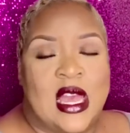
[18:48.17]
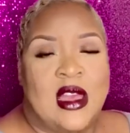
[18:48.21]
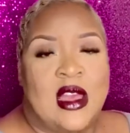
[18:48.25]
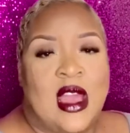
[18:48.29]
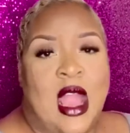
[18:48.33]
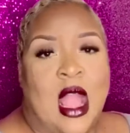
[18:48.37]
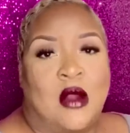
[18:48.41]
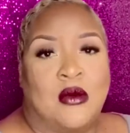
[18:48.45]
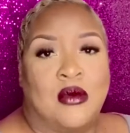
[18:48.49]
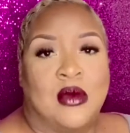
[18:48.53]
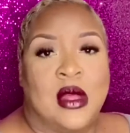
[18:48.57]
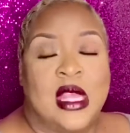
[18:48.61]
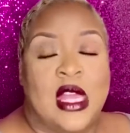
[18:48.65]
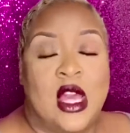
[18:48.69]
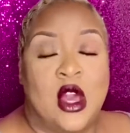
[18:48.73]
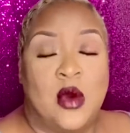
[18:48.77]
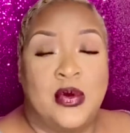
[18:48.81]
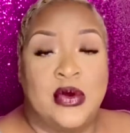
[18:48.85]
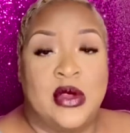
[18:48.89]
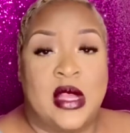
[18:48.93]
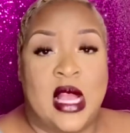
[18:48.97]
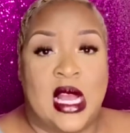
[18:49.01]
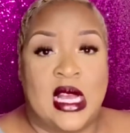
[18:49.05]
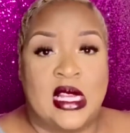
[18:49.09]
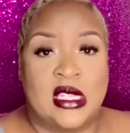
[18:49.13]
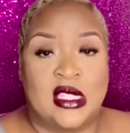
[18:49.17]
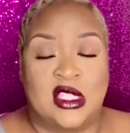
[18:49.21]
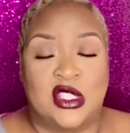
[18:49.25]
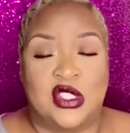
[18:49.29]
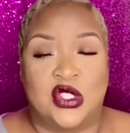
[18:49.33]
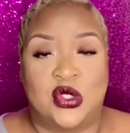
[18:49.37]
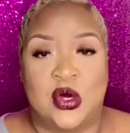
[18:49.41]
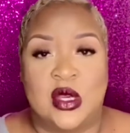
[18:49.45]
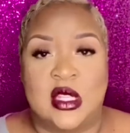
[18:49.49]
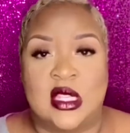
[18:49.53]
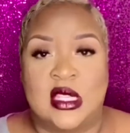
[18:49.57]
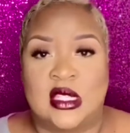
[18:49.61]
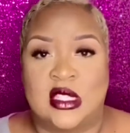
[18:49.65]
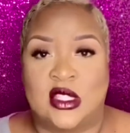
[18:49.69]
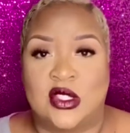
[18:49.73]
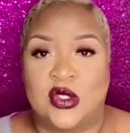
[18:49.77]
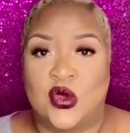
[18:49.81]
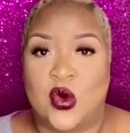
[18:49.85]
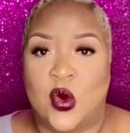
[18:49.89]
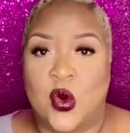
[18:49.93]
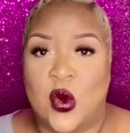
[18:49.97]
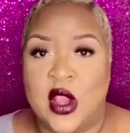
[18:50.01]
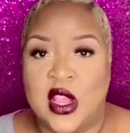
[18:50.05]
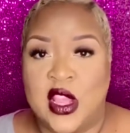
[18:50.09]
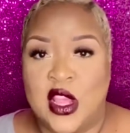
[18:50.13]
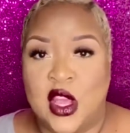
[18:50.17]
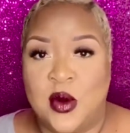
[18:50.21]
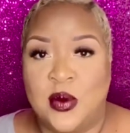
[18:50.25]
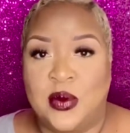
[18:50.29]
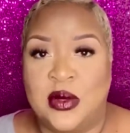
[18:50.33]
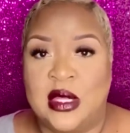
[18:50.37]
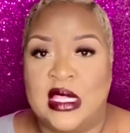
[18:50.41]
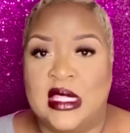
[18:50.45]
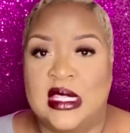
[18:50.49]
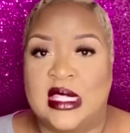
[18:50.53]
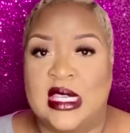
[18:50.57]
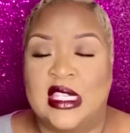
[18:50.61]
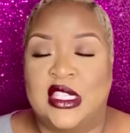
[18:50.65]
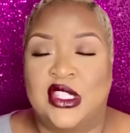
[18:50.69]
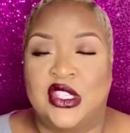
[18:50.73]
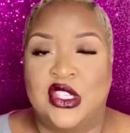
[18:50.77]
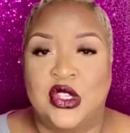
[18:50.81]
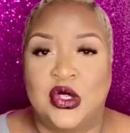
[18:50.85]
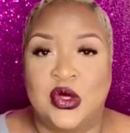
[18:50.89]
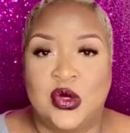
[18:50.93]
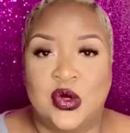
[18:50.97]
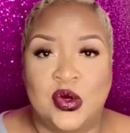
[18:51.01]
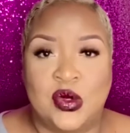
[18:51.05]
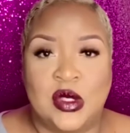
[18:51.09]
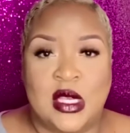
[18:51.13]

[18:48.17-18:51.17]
I really hope you guys enjoyed this tutorial. Please stay tuned.